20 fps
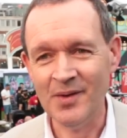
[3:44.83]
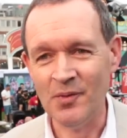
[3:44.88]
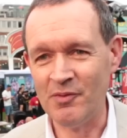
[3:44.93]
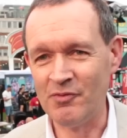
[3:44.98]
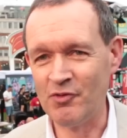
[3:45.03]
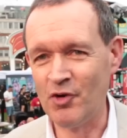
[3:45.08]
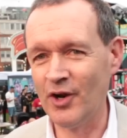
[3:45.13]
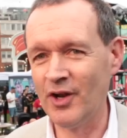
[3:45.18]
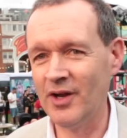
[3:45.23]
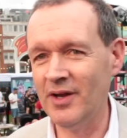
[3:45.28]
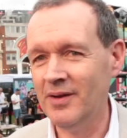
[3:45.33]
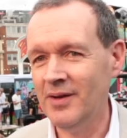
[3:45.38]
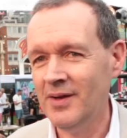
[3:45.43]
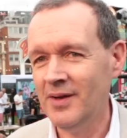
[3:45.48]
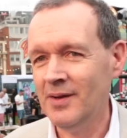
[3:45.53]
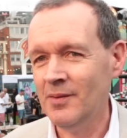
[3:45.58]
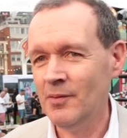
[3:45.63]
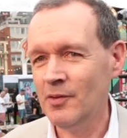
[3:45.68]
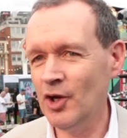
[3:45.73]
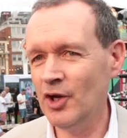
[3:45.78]
We've got to
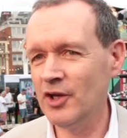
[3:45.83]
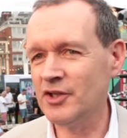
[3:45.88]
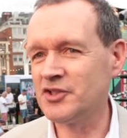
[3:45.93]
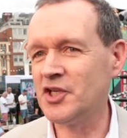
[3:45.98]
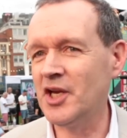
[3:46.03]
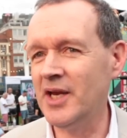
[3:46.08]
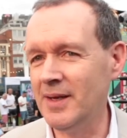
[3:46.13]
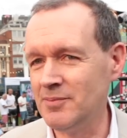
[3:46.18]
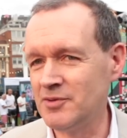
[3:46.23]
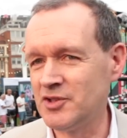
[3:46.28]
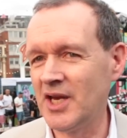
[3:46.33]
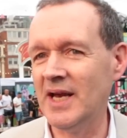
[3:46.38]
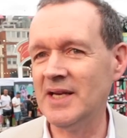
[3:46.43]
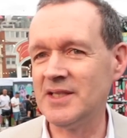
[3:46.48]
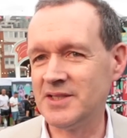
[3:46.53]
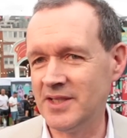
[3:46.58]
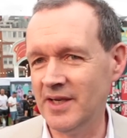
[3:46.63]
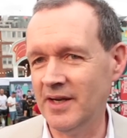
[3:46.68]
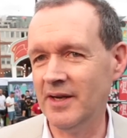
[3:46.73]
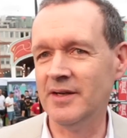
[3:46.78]
we've got to see him
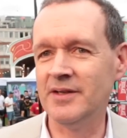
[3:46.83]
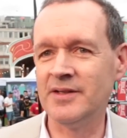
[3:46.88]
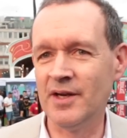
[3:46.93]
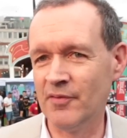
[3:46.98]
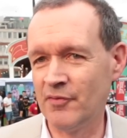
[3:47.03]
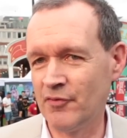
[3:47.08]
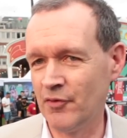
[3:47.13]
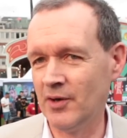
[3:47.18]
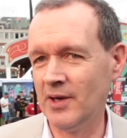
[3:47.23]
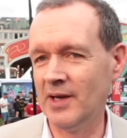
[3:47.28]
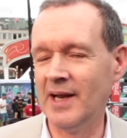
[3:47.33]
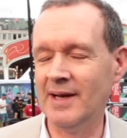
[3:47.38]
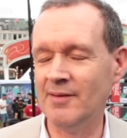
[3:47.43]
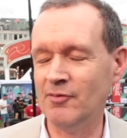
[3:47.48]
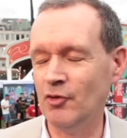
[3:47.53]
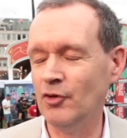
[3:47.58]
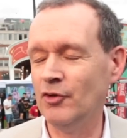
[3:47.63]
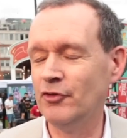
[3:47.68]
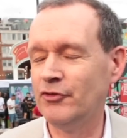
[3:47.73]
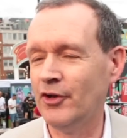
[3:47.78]
tested at different
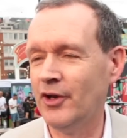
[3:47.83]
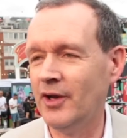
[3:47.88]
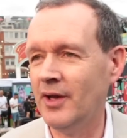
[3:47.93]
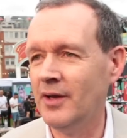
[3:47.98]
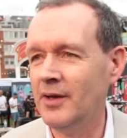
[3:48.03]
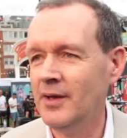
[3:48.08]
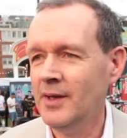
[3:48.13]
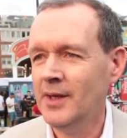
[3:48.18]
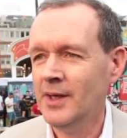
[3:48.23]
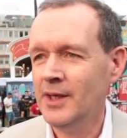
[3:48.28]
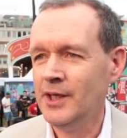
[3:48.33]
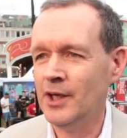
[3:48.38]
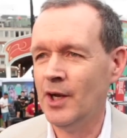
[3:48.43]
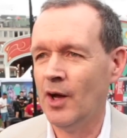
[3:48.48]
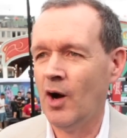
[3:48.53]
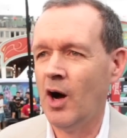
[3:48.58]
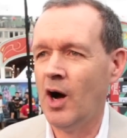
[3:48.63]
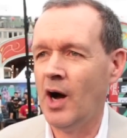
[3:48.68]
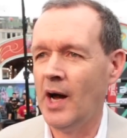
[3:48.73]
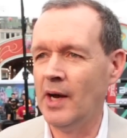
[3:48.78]
levels and at you
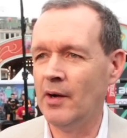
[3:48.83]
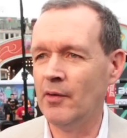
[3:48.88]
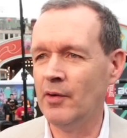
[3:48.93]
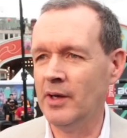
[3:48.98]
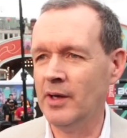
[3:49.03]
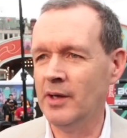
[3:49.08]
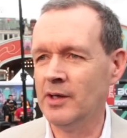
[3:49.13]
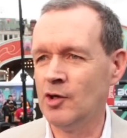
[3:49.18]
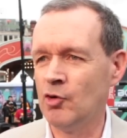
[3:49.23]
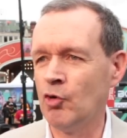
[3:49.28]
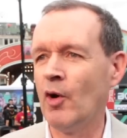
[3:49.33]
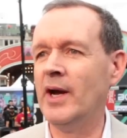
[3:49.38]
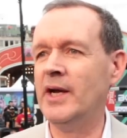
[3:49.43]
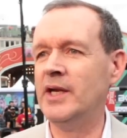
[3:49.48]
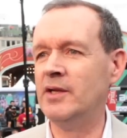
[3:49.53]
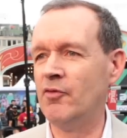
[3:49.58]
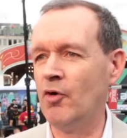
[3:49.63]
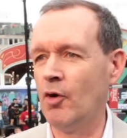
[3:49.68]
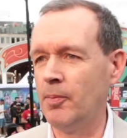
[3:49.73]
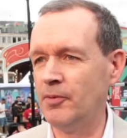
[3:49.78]
know higher
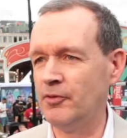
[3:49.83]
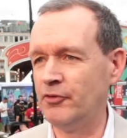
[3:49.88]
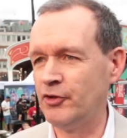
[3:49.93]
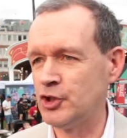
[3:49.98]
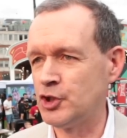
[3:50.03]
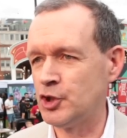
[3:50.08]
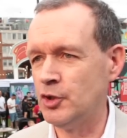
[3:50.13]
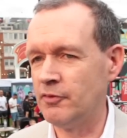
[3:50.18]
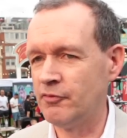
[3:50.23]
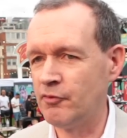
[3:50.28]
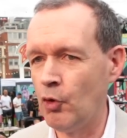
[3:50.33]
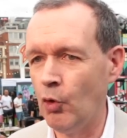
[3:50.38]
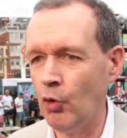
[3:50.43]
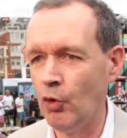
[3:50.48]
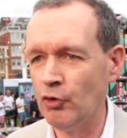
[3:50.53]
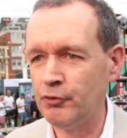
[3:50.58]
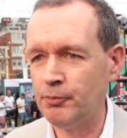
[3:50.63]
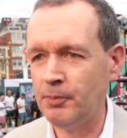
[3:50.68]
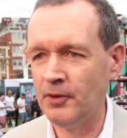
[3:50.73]
grade of opposition, of course.